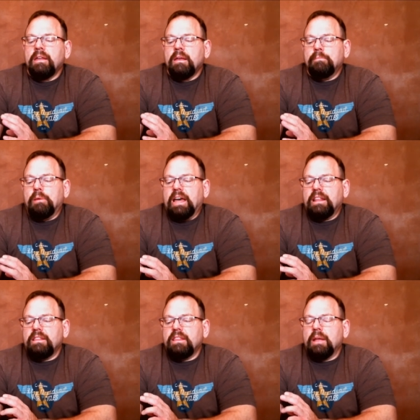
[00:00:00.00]
But
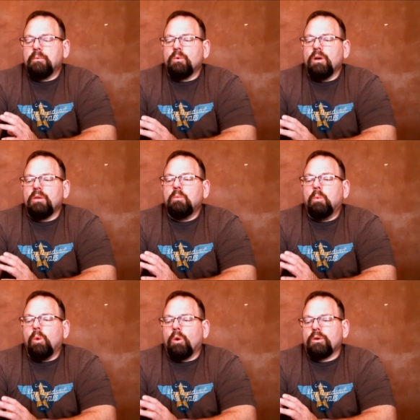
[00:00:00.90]
they run
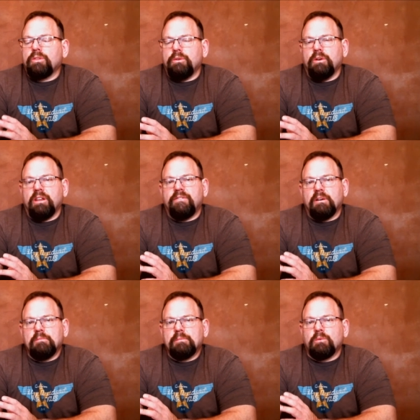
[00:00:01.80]
water through it. If I
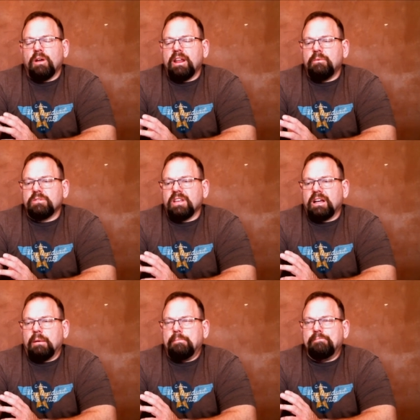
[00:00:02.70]
remember right, it was like
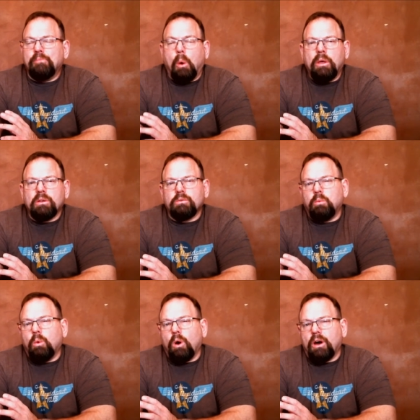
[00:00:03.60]
a boiled
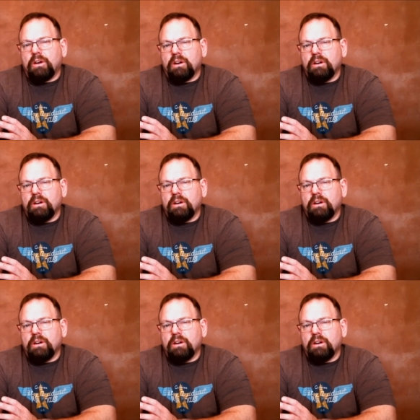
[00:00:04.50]
water.